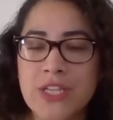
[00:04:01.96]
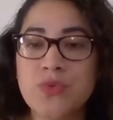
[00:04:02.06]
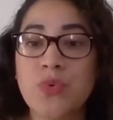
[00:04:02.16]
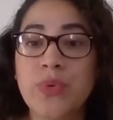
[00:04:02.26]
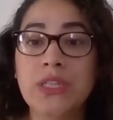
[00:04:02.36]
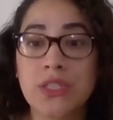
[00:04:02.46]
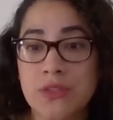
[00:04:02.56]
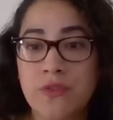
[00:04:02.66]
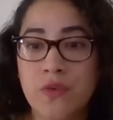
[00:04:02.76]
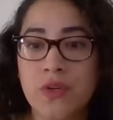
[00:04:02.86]
that's what we
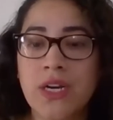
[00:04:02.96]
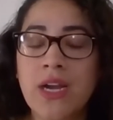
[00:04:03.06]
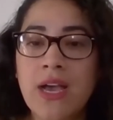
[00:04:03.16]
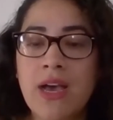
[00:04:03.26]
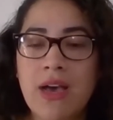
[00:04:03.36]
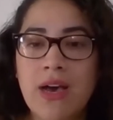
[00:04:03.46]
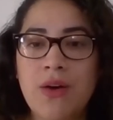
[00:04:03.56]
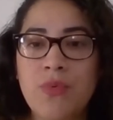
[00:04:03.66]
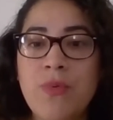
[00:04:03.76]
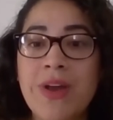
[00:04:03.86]
look for.
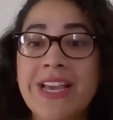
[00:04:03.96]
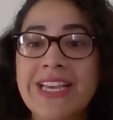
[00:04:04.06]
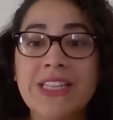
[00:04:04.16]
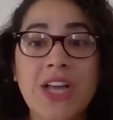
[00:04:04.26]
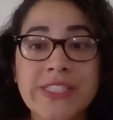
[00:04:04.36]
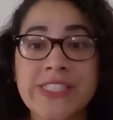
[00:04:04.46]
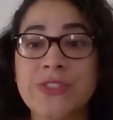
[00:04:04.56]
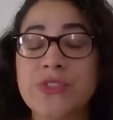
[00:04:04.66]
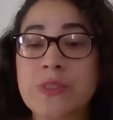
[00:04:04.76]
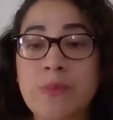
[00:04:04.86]
We want to get lost
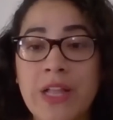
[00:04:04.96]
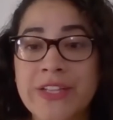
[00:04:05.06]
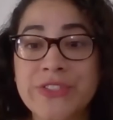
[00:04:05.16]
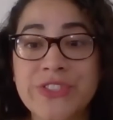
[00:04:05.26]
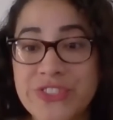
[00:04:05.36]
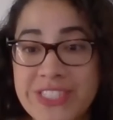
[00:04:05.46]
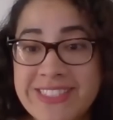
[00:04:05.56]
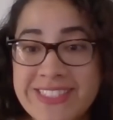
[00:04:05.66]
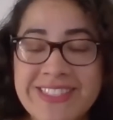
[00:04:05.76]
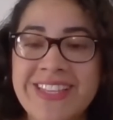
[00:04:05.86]
in those small little
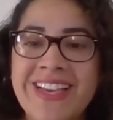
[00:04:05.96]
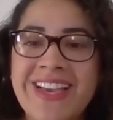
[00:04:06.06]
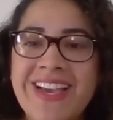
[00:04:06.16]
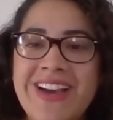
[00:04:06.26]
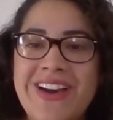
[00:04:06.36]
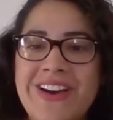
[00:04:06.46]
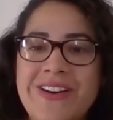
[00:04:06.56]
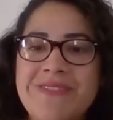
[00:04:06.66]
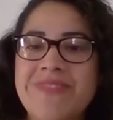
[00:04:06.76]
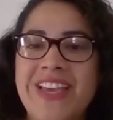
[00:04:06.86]
streets
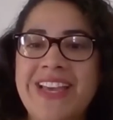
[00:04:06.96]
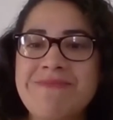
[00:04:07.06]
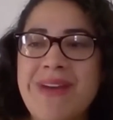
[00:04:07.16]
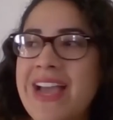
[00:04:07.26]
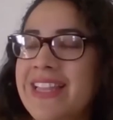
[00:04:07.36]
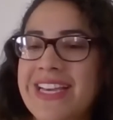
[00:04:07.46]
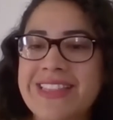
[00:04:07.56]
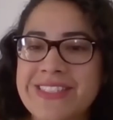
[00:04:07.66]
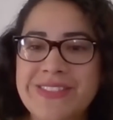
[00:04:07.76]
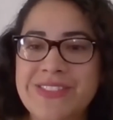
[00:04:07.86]
and buy
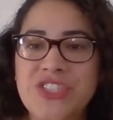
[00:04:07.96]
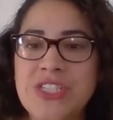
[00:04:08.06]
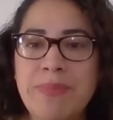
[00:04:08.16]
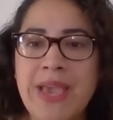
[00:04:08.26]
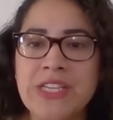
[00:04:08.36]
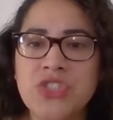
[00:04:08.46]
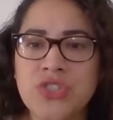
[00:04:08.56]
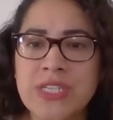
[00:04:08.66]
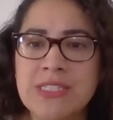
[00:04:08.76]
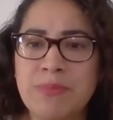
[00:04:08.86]
the cheap
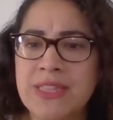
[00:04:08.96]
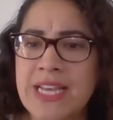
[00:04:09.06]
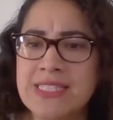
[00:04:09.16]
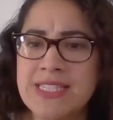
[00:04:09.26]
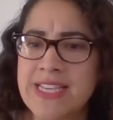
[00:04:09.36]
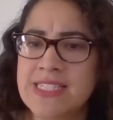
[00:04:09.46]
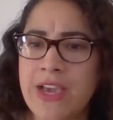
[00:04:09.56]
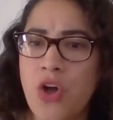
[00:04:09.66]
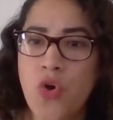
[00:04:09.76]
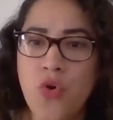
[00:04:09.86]
pastries, but that tastes
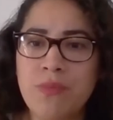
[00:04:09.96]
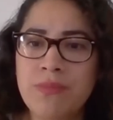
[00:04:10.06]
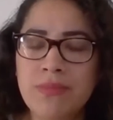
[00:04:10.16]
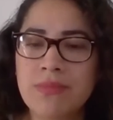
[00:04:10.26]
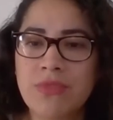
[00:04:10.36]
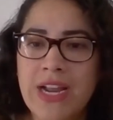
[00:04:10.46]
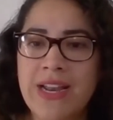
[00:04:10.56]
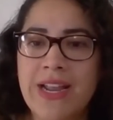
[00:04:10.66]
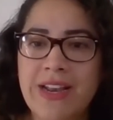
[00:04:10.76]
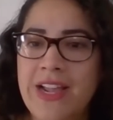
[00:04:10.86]
like home, right?
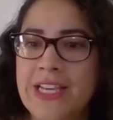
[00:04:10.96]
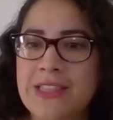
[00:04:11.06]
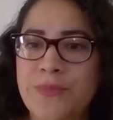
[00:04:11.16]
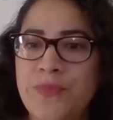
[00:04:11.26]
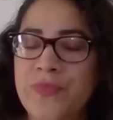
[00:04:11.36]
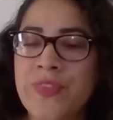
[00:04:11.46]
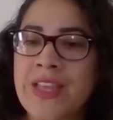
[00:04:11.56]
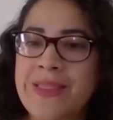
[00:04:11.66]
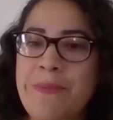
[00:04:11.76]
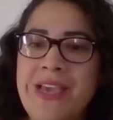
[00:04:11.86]
Not like the
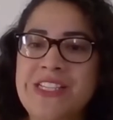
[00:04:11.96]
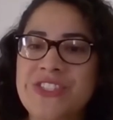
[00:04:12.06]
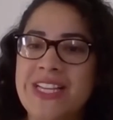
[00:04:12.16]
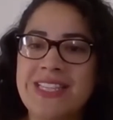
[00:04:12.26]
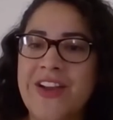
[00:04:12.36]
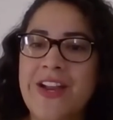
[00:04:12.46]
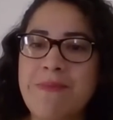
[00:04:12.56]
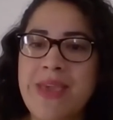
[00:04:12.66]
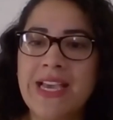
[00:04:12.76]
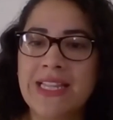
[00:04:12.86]
pastries that they're going to
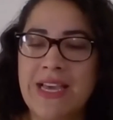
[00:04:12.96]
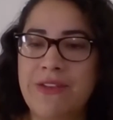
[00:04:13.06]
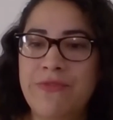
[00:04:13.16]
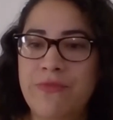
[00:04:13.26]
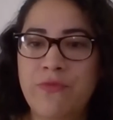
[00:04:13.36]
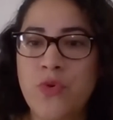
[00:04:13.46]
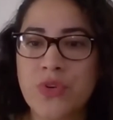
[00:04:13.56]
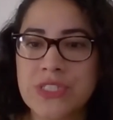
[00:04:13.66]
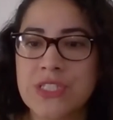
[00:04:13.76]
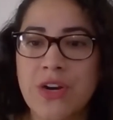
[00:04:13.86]
make at that
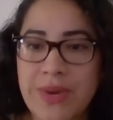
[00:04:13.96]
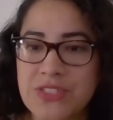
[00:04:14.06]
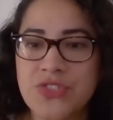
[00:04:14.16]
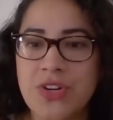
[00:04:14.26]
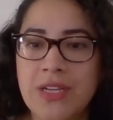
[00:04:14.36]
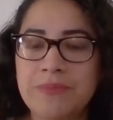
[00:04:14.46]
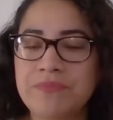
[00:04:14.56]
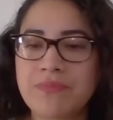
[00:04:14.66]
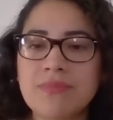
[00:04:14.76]
4-star restaurant.